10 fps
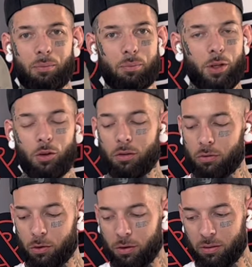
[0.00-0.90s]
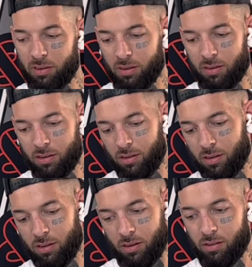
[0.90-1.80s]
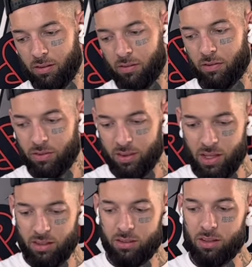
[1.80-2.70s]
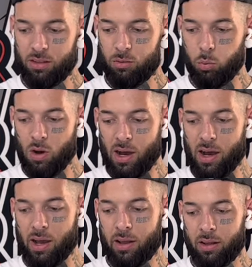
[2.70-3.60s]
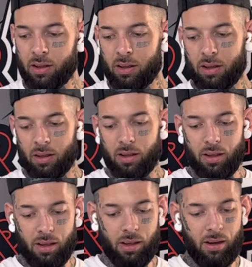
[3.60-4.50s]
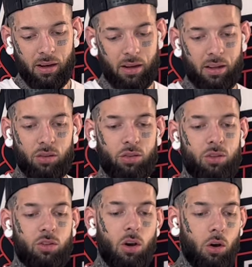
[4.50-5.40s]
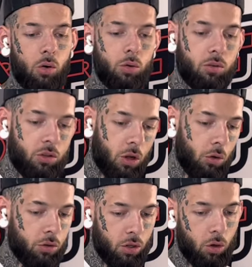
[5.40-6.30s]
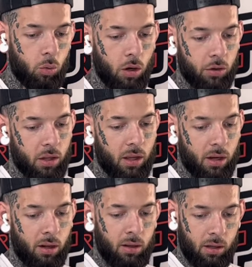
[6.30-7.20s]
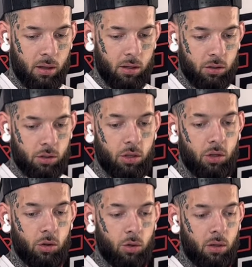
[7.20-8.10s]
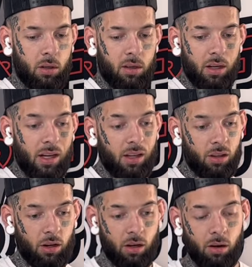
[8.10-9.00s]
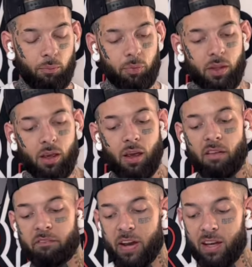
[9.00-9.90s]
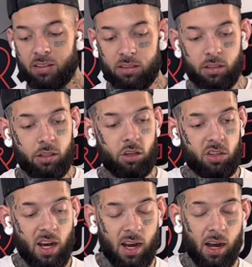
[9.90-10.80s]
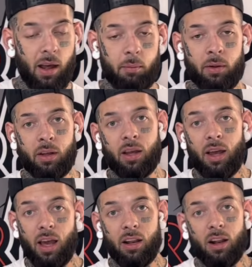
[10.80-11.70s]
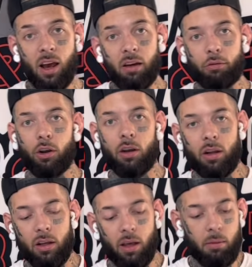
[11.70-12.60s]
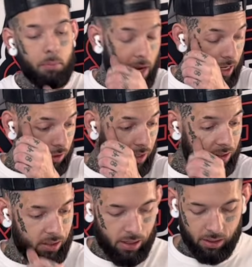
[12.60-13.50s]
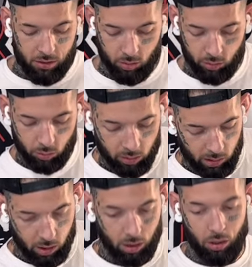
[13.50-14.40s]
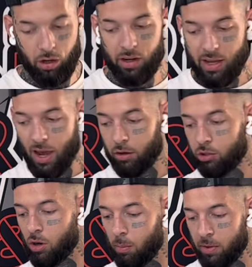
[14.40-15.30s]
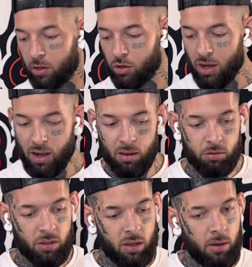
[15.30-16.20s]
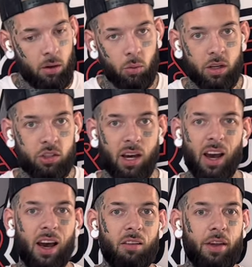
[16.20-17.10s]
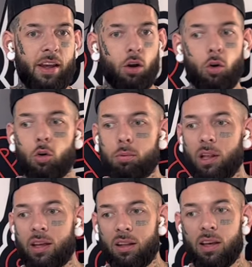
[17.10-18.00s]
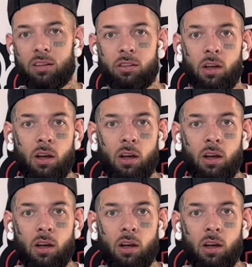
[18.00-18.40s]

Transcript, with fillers: beautiful. This is why it is so, so, so worth it to either invest your time and effort and patience into learning how to sharpen your knives, which I have a whole playlist